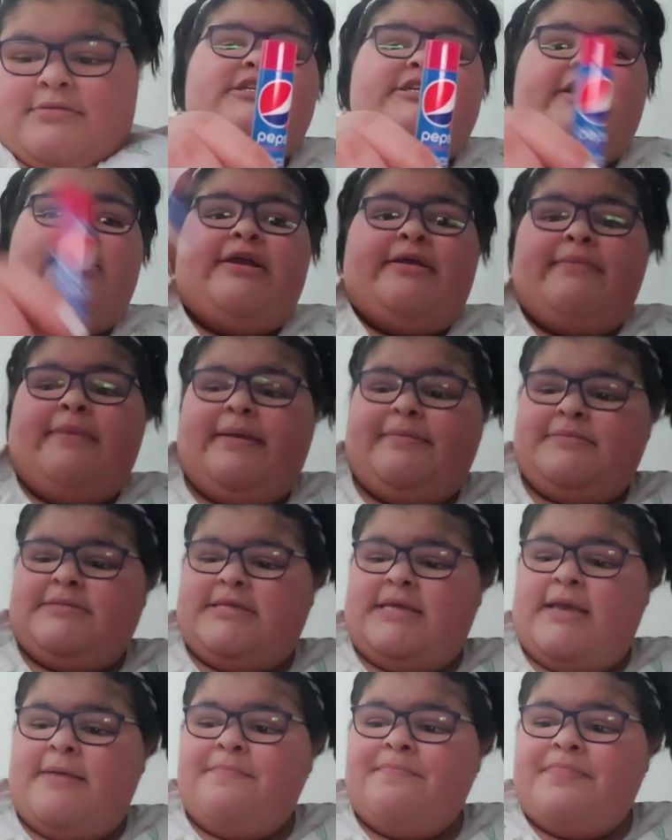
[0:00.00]
cherry
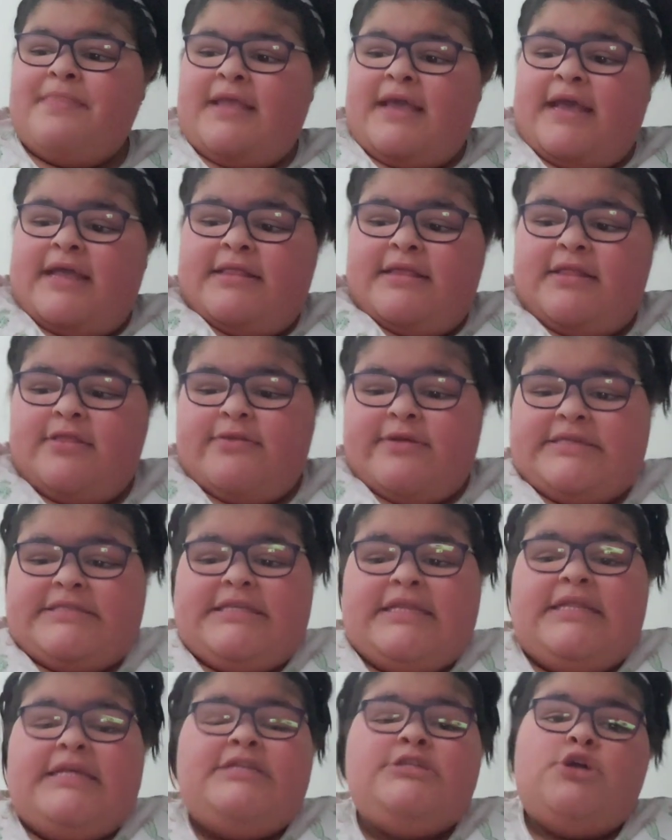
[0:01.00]
Pepsi, and then the
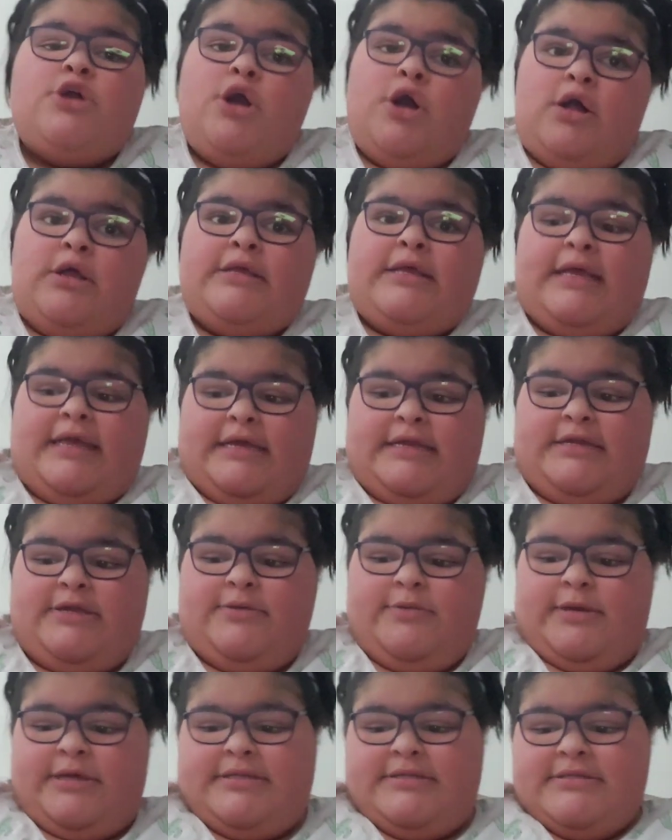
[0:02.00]
rest of these are all
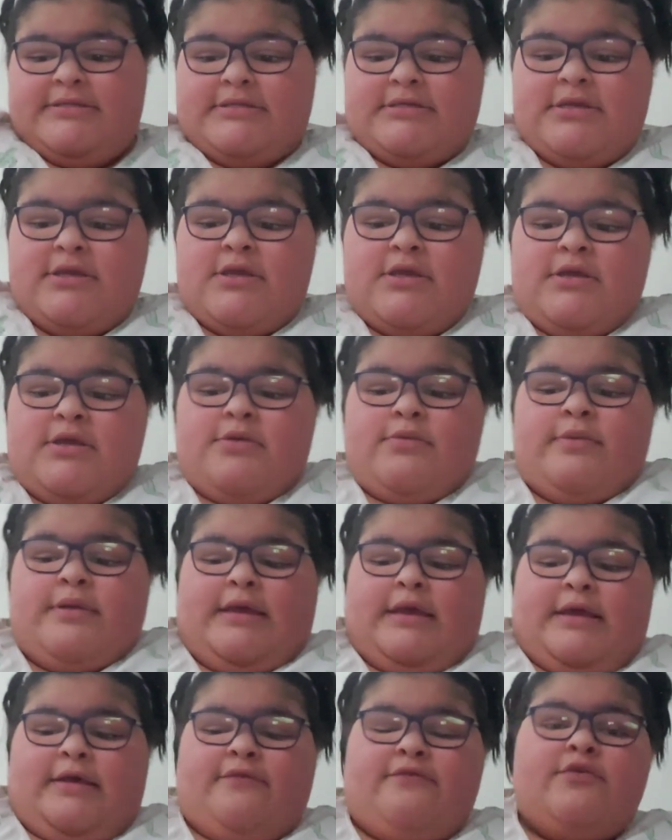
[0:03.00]
candy ones.
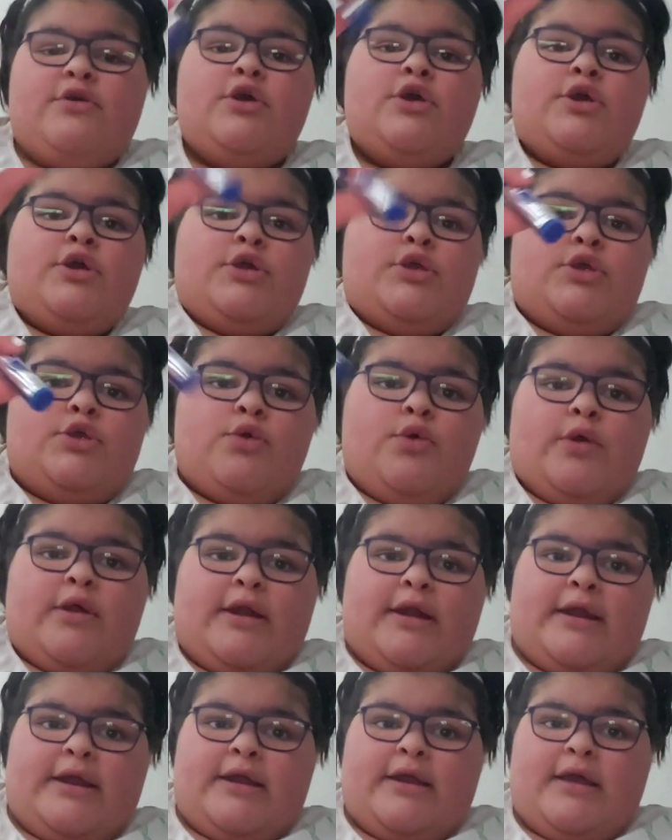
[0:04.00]
We have
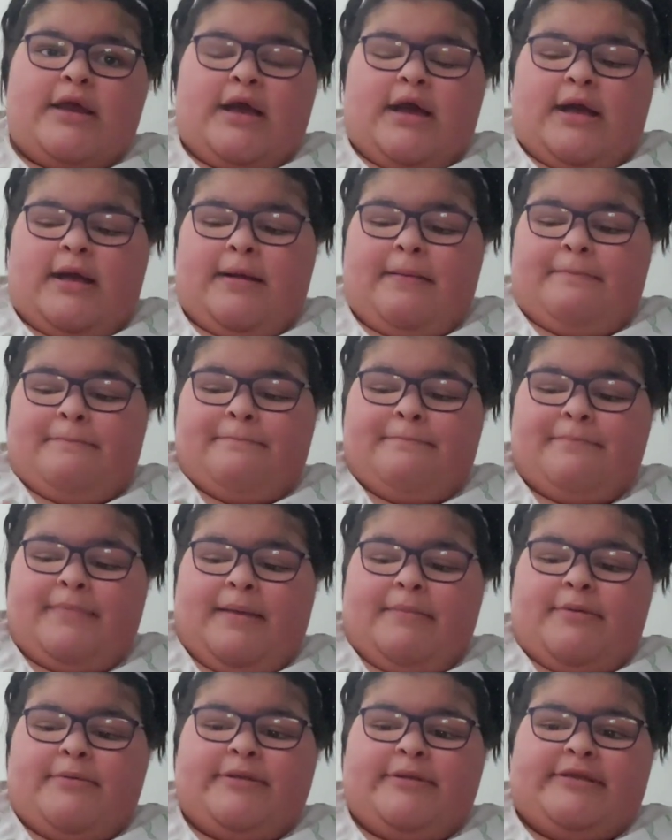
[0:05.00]
York, um,
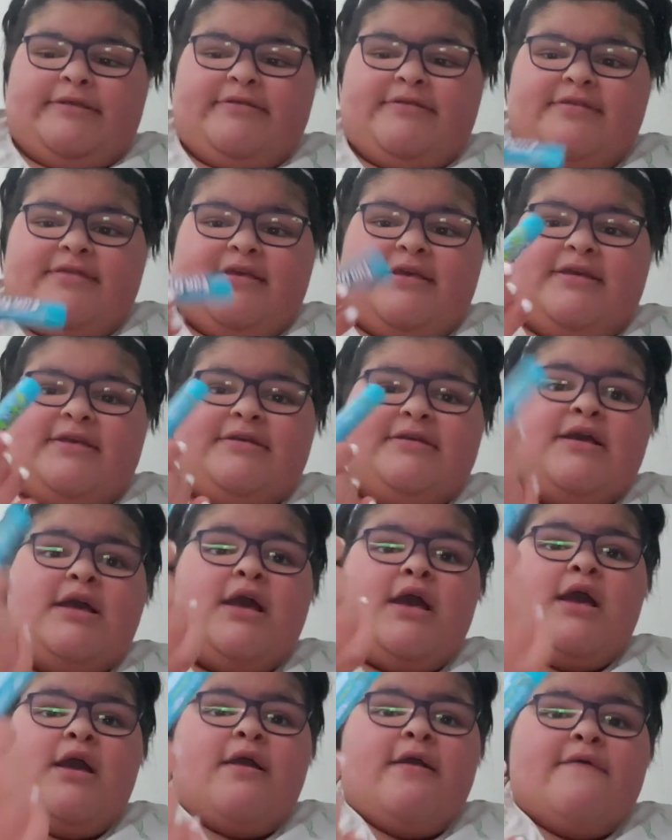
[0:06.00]
peppermint thing,
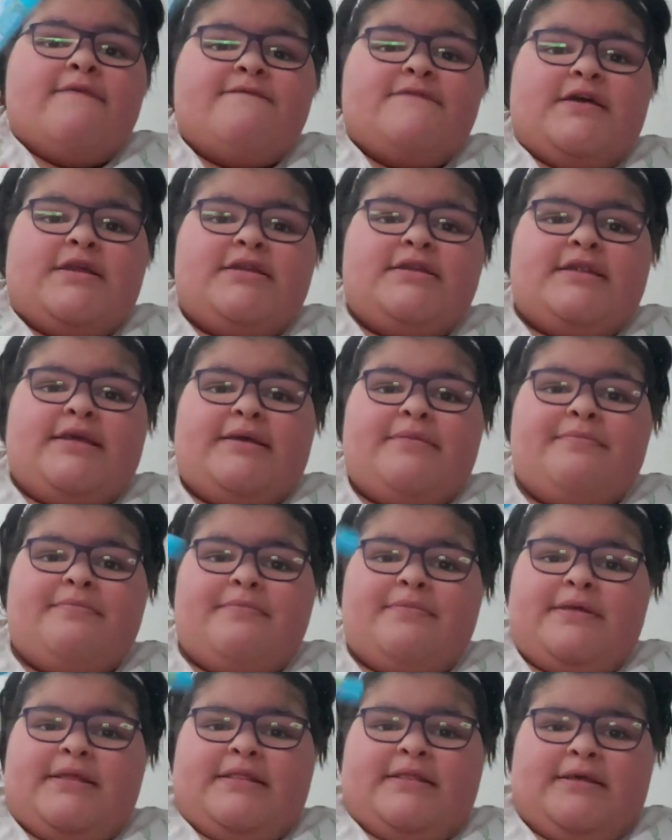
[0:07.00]
Fun Dip
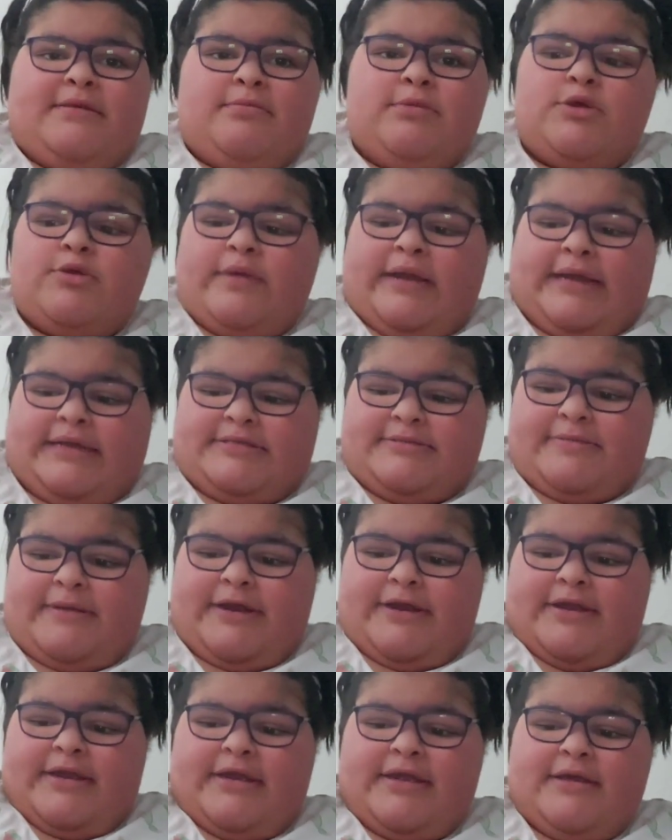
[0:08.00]
in the blue
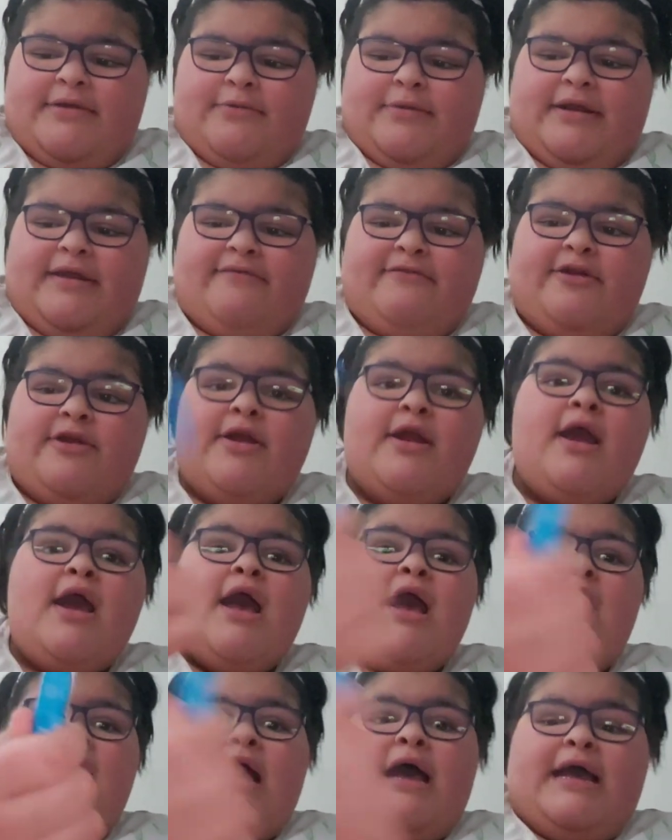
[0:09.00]
raspberry, whatever,
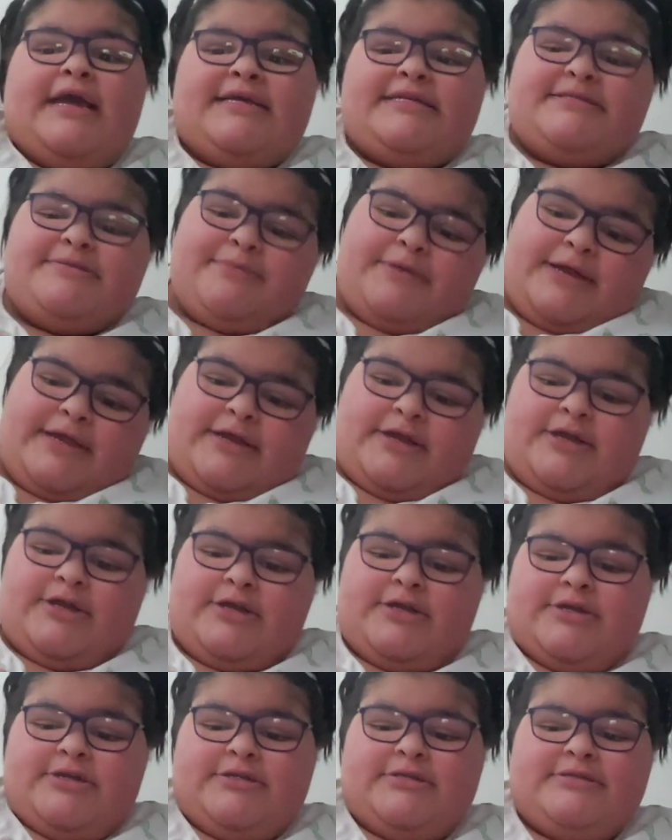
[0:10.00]

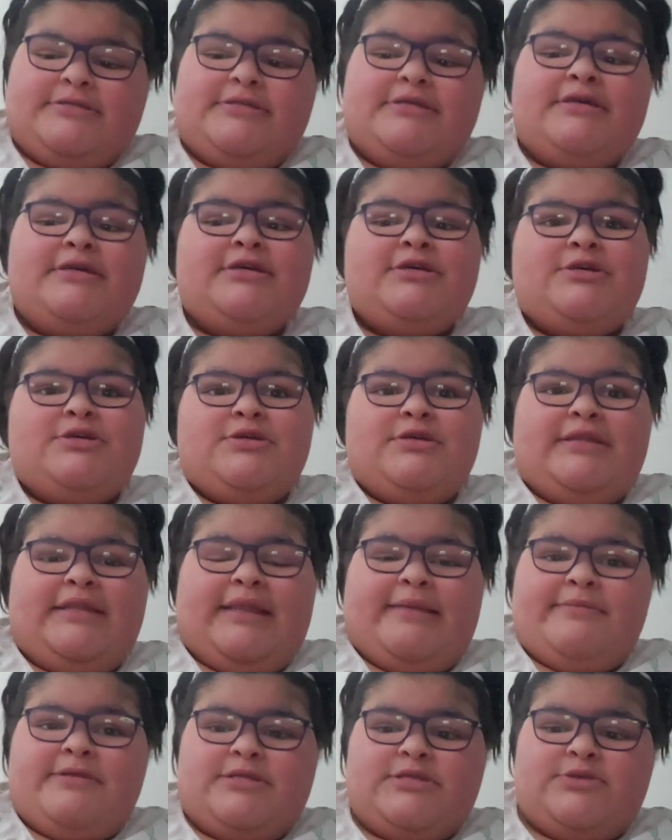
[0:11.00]
icebreakers,
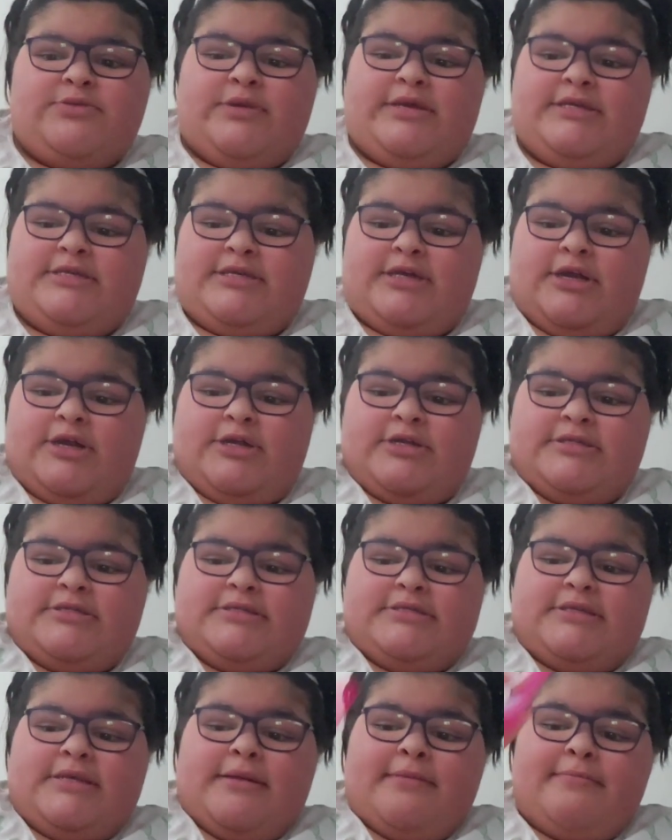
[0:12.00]
lemon sweet
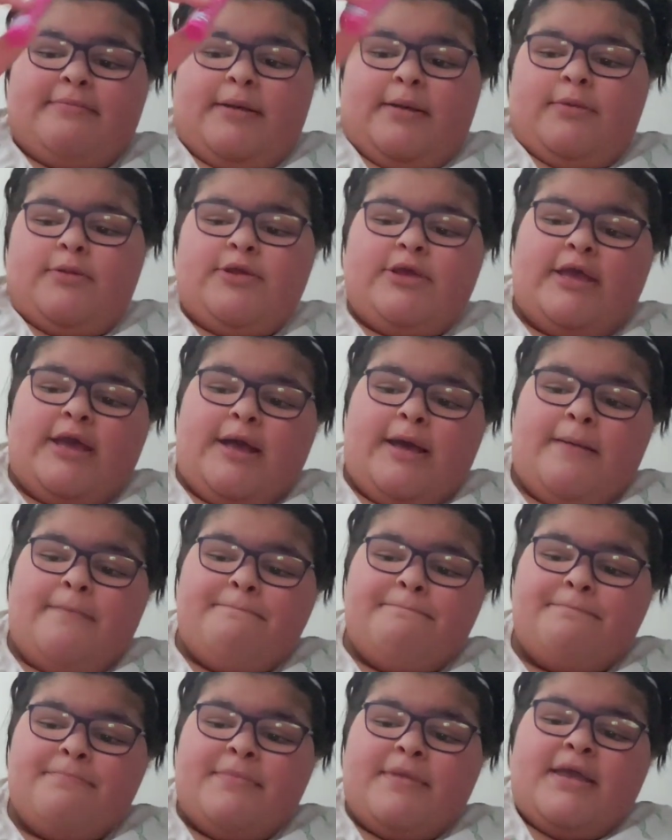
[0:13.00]
tarts, bubble
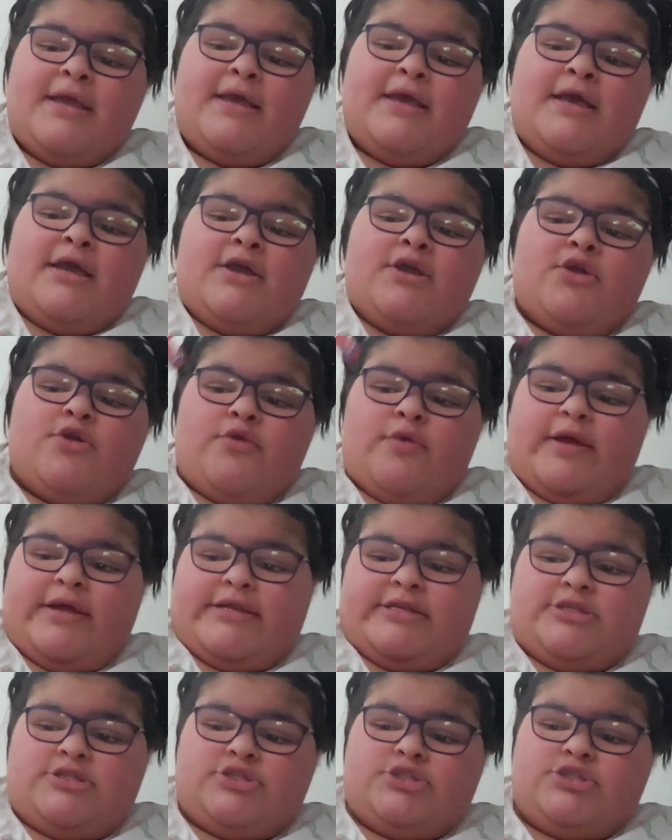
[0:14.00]
yum,
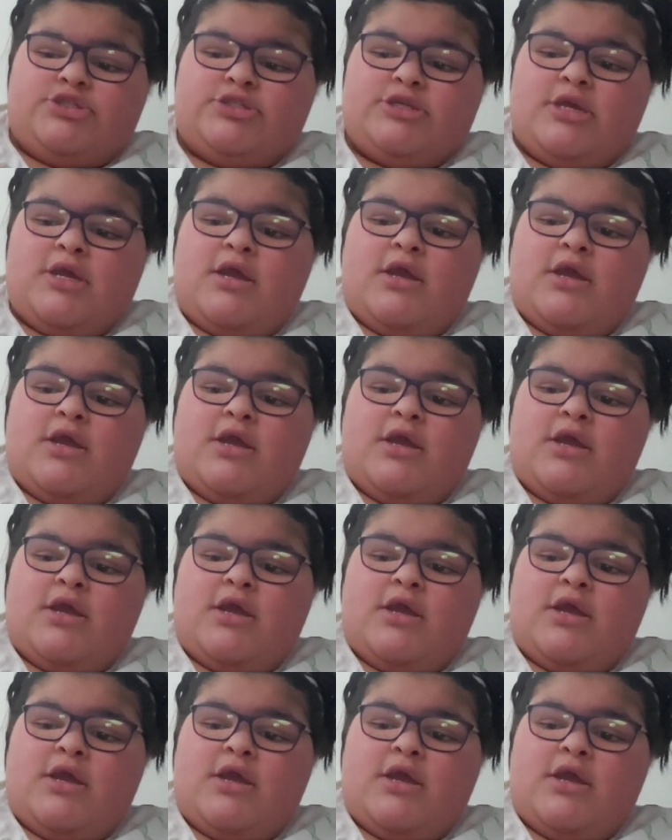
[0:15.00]
crunch,